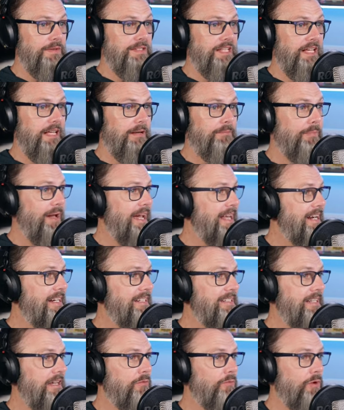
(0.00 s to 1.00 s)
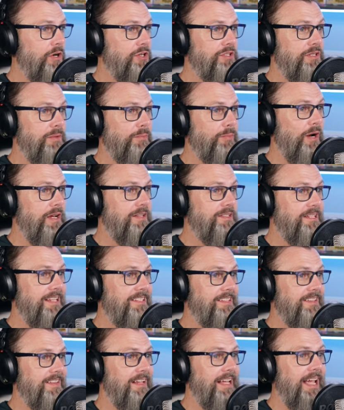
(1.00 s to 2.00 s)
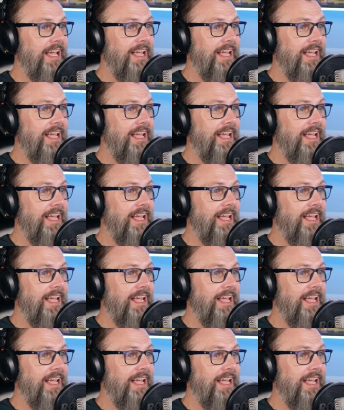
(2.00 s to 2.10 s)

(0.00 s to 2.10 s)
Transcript: nervous and panicked and rushed the process,